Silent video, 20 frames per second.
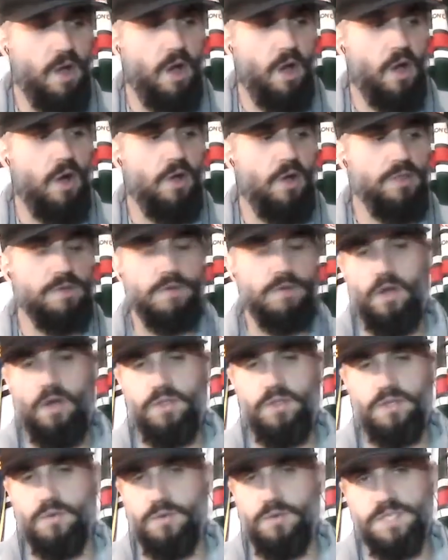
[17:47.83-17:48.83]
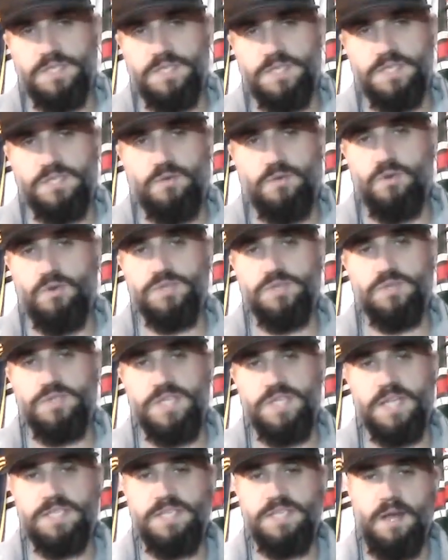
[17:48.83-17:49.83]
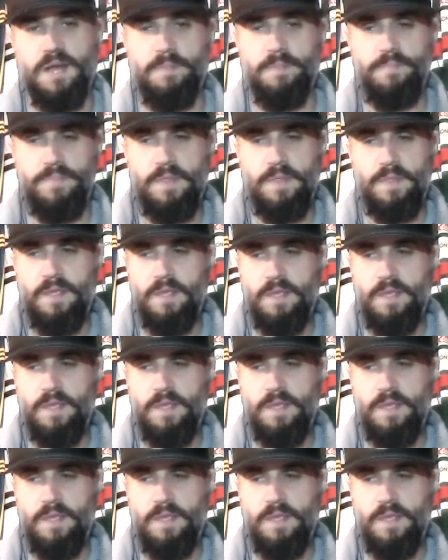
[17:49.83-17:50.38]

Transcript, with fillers: All the goals that he scores or sets up,